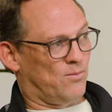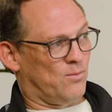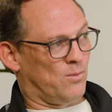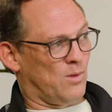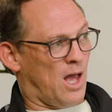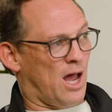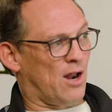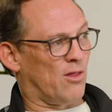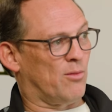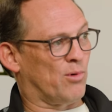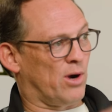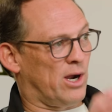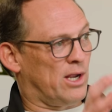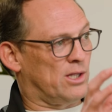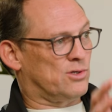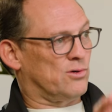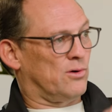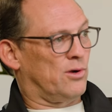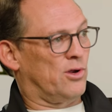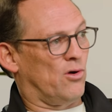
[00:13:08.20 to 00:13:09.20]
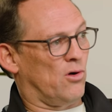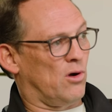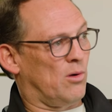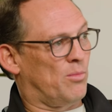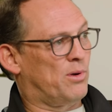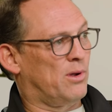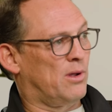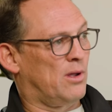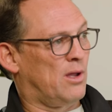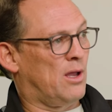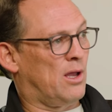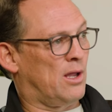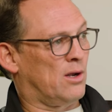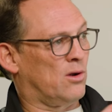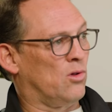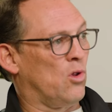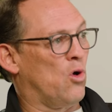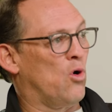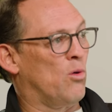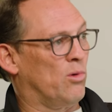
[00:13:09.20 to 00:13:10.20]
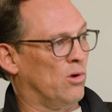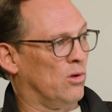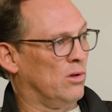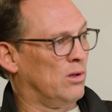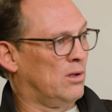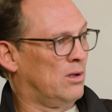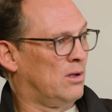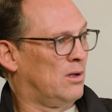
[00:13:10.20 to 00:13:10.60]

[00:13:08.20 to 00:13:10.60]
a lot of the brands are in Europe and global.